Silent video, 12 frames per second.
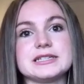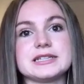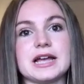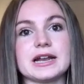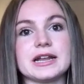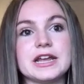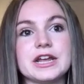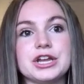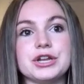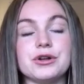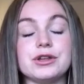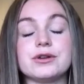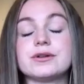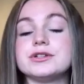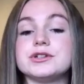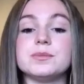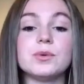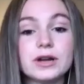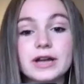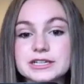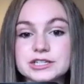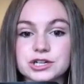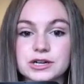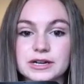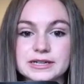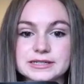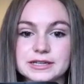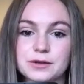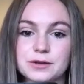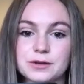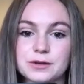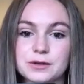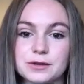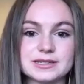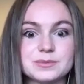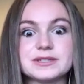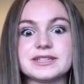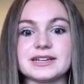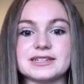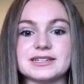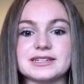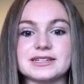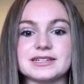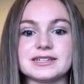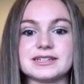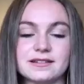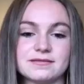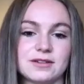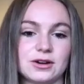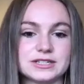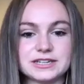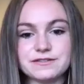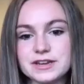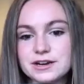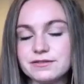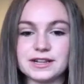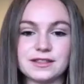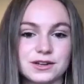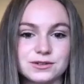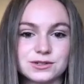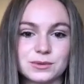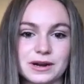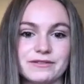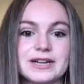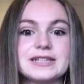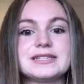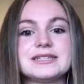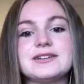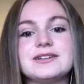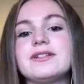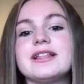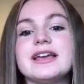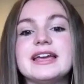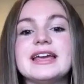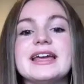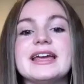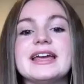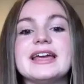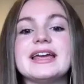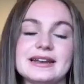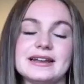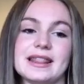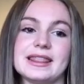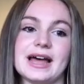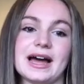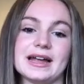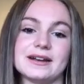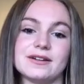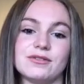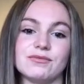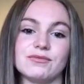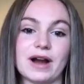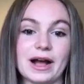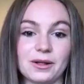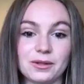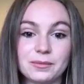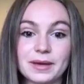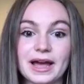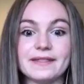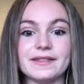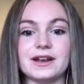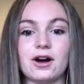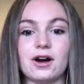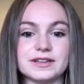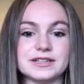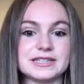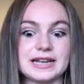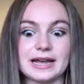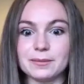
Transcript: that, you can do broadcast journalism, which is presenting on TV or reading the news or whatever. It's still in that realm. And then obviously, like